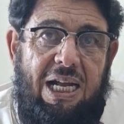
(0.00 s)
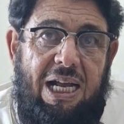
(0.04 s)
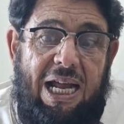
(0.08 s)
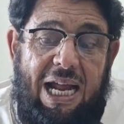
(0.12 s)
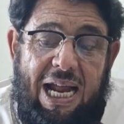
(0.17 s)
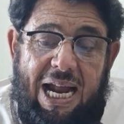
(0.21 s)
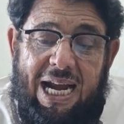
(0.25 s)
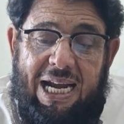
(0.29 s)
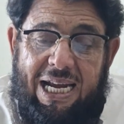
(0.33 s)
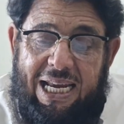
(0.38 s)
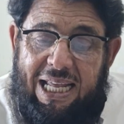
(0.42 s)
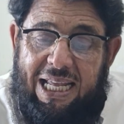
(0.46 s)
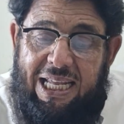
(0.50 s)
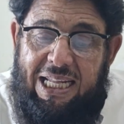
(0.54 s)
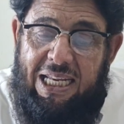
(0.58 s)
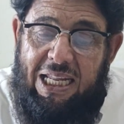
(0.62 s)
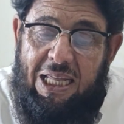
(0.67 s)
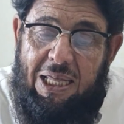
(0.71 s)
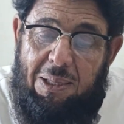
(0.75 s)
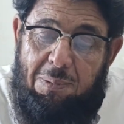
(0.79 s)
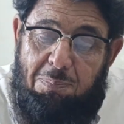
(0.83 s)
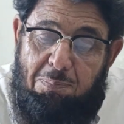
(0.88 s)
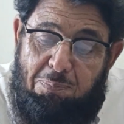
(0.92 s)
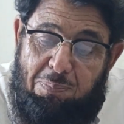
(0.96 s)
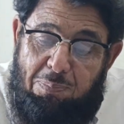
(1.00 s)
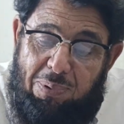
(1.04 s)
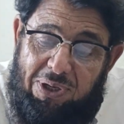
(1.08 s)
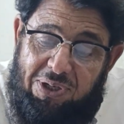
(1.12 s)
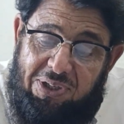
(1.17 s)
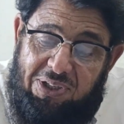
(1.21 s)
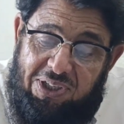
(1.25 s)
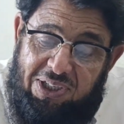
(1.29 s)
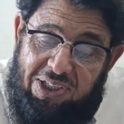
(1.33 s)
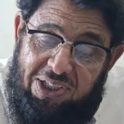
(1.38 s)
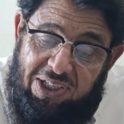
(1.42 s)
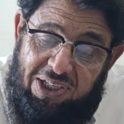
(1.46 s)
and
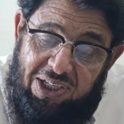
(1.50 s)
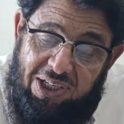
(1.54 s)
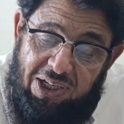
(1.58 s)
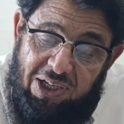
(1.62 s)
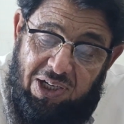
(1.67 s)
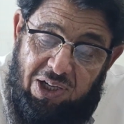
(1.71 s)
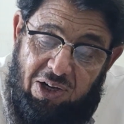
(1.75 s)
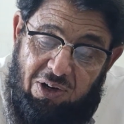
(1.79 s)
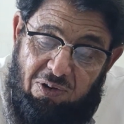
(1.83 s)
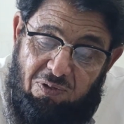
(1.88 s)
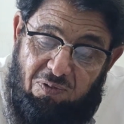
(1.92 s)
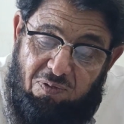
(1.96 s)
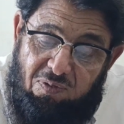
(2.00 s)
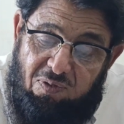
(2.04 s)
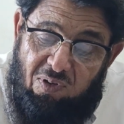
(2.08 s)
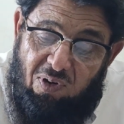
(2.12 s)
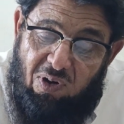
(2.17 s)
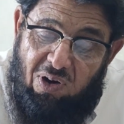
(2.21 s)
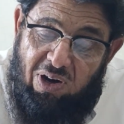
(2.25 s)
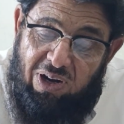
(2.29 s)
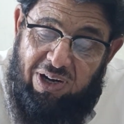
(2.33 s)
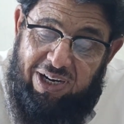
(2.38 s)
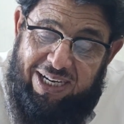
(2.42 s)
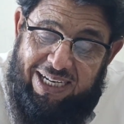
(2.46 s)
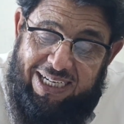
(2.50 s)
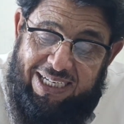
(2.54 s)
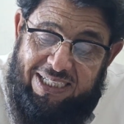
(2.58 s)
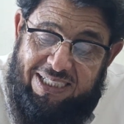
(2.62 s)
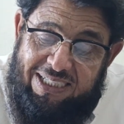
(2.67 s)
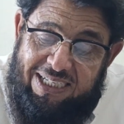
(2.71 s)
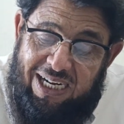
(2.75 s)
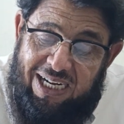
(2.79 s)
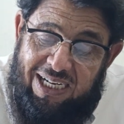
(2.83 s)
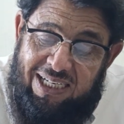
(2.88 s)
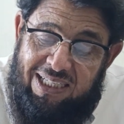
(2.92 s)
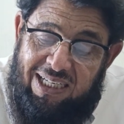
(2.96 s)
inhibitory for
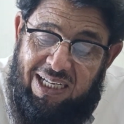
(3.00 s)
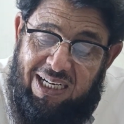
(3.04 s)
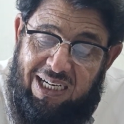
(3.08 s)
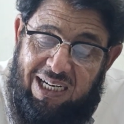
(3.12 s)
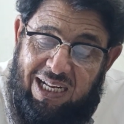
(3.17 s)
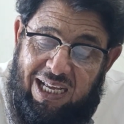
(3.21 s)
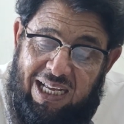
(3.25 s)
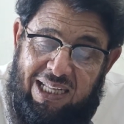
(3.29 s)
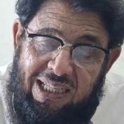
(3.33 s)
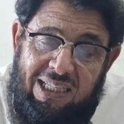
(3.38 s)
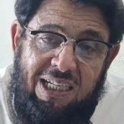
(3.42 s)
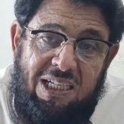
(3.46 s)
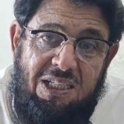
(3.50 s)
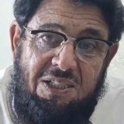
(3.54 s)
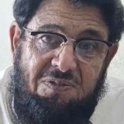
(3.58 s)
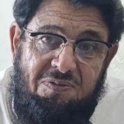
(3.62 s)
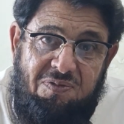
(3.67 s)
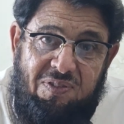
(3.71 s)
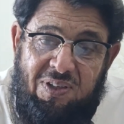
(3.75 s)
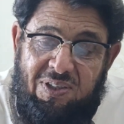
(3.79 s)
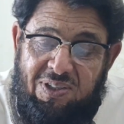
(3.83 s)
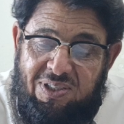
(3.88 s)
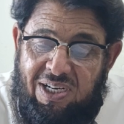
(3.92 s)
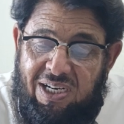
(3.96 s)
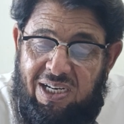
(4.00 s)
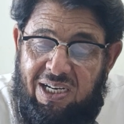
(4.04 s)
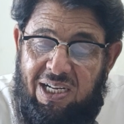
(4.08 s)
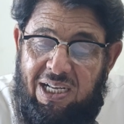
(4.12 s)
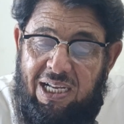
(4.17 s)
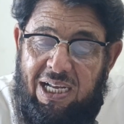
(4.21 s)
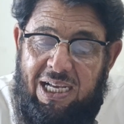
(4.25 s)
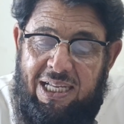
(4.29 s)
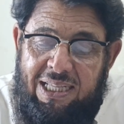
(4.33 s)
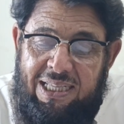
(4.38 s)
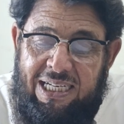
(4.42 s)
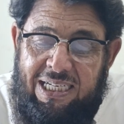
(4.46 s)
internal anal sphincter,
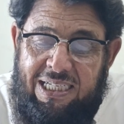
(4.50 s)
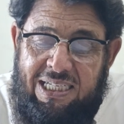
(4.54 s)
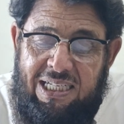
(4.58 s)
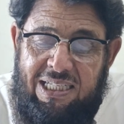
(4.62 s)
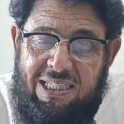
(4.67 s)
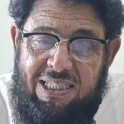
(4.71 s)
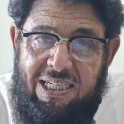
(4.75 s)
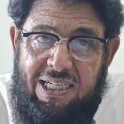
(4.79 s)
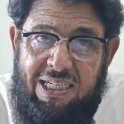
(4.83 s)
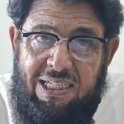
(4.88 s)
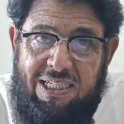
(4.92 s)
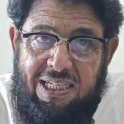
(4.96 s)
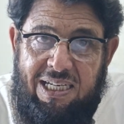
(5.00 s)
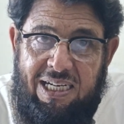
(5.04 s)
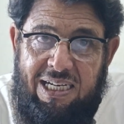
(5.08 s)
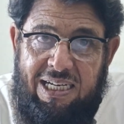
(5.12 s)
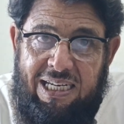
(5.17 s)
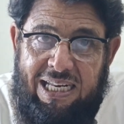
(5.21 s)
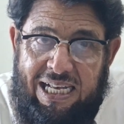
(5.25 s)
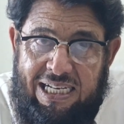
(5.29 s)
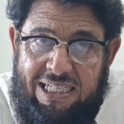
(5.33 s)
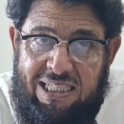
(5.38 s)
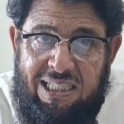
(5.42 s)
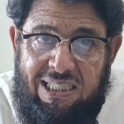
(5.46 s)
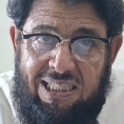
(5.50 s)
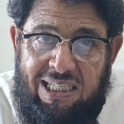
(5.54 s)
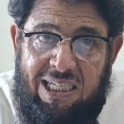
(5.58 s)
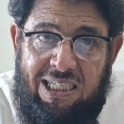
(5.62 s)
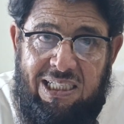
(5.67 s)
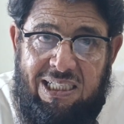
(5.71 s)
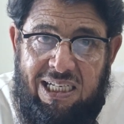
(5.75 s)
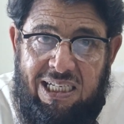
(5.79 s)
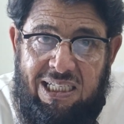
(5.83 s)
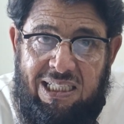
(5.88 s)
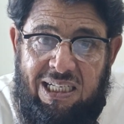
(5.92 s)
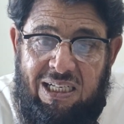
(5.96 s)
that is, it relaxes the
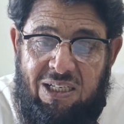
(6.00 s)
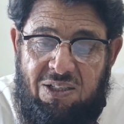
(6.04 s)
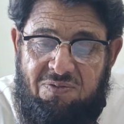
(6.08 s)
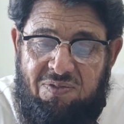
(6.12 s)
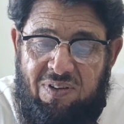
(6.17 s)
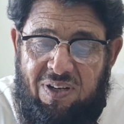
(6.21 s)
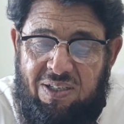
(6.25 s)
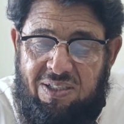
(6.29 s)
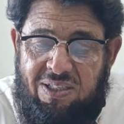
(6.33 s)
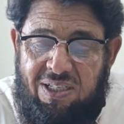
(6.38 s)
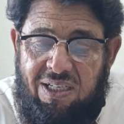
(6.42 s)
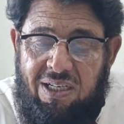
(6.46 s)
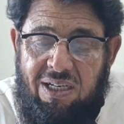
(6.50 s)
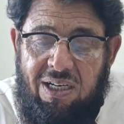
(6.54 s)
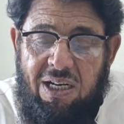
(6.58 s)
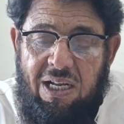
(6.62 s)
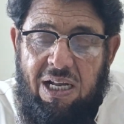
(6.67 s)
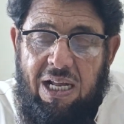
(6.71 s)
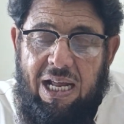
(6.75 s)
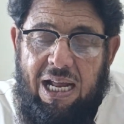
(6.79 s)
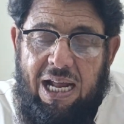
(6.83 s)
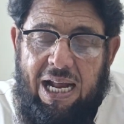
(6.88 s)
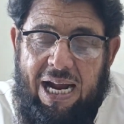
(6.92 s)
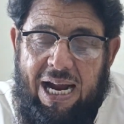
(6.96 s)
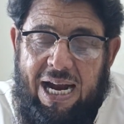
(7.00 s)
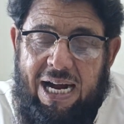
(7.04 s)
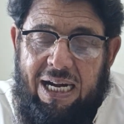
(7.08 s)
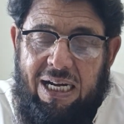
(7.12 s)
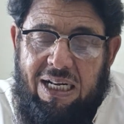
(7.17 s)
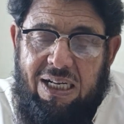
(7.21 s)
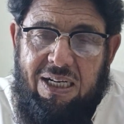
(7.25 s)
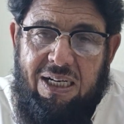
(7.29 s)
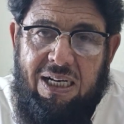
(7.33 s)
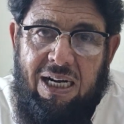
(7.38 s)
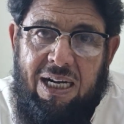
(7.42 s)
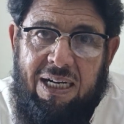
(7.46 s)
internal sphincter
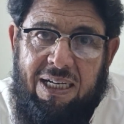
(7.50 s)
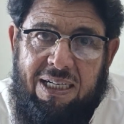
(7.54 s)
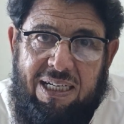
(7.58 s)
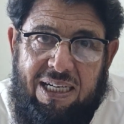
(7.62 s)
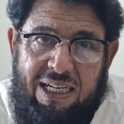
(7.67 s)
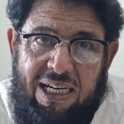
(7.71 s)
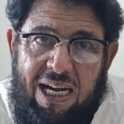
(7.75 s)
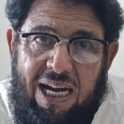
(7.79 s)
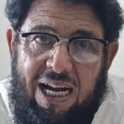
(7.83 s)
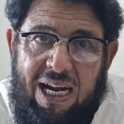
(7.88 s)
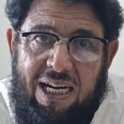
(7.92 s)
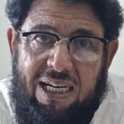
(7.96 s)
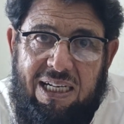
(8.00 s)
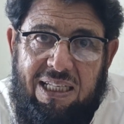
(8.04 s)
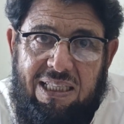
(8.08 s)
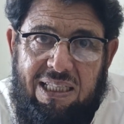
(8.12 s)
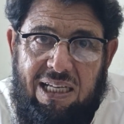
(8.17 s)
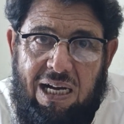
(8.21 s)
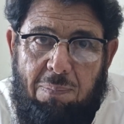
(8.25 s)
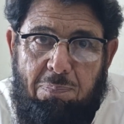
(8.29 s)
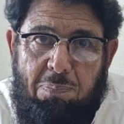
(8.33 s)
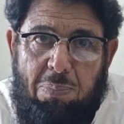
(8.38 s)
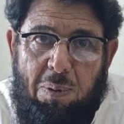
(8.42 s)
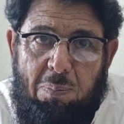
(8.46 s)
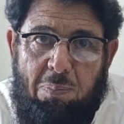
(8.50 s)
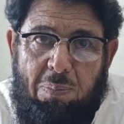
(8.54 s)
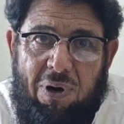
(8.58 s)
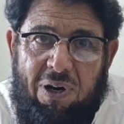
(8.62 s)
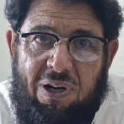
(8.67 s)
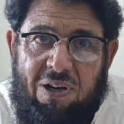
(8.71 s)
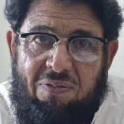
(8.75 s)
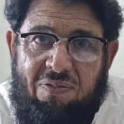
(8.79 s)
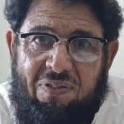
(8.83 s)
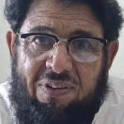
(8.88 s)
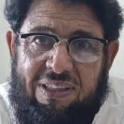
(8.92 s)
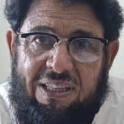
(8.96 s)
and contracts the upper
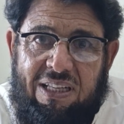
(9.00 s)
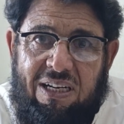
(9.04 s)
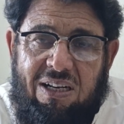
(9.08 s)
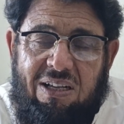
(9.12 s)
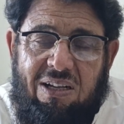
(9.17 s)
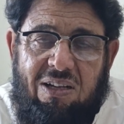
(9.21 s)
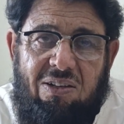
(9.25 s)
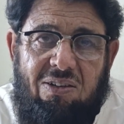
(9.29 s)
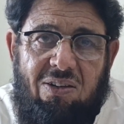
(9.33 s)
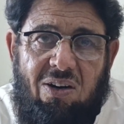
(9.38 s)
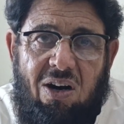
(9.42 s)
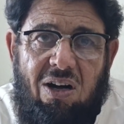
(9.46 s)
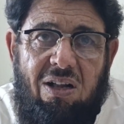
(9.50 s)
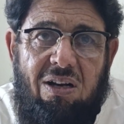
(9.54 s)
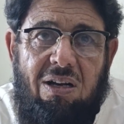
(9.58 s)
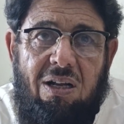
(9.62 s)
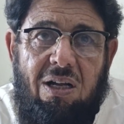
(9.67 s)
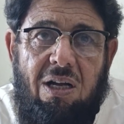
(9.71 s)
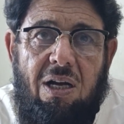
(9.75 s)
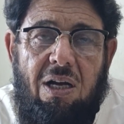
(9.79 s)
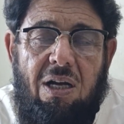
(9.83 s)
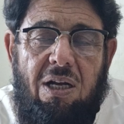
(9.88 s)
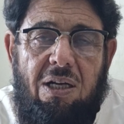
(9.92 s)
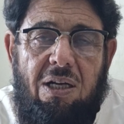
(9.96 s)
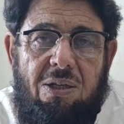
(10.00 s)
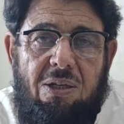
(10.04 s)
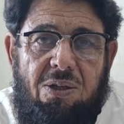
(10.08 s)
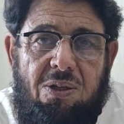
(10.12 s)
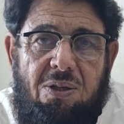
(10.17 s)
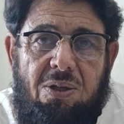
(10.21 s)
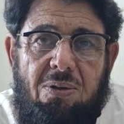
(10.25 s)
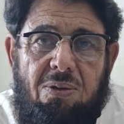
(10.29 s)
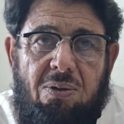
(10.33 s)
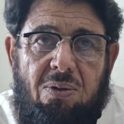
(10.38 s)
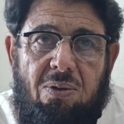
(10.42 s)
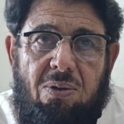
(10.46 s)
part of anal canal
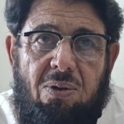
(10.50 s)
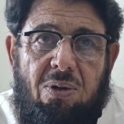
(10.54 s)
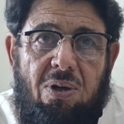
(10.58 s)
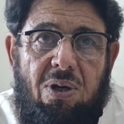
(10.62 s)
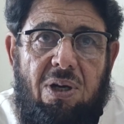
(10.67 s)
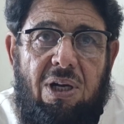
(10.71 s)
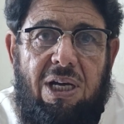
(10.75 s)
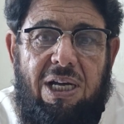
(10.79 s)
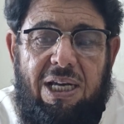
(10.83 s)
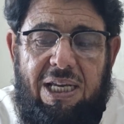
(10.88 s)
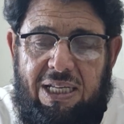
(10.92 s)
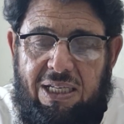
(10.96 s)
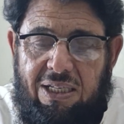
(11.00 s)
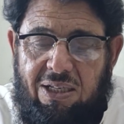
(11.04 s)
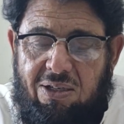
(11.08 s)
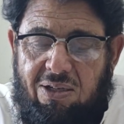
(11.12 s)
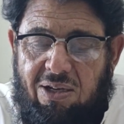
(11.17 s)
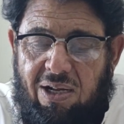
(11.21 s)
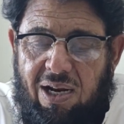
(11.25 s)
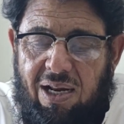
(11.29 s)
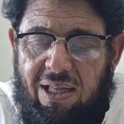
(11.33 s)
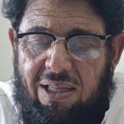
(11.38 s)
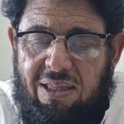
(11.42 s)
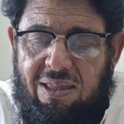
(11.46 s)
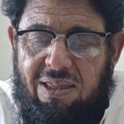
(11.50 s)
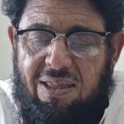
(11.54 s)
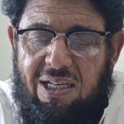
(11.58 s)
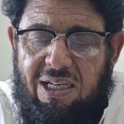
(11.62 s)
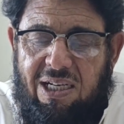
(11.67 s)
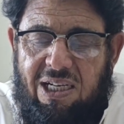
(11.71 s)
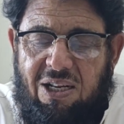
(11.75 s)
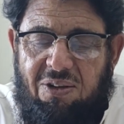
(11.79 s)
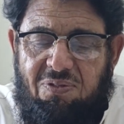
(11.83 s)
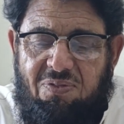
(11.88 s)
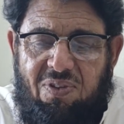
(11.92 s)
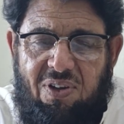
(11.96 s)
to encourage the
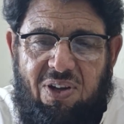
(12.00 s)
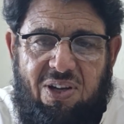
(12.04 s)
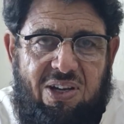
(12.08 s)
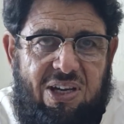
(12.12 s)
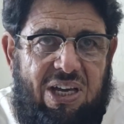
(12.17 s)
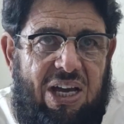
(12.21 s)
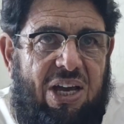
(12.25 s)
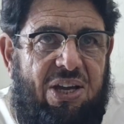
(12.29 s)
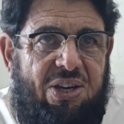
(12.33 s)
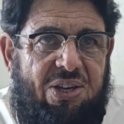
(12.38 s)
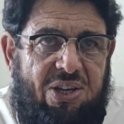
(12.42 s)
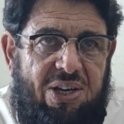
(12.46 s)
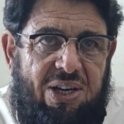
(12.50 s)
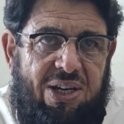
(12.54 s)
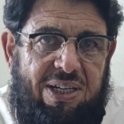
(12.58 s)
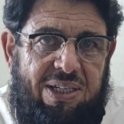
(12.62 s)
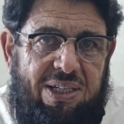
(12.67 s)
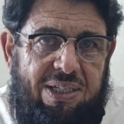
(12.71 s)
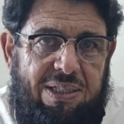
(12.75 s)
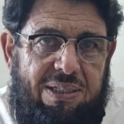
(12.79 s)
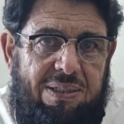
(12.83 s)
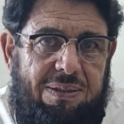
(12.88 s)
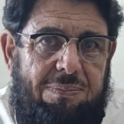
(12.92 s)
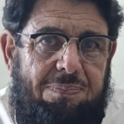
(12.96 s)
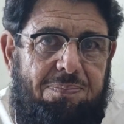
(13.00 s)
defecation.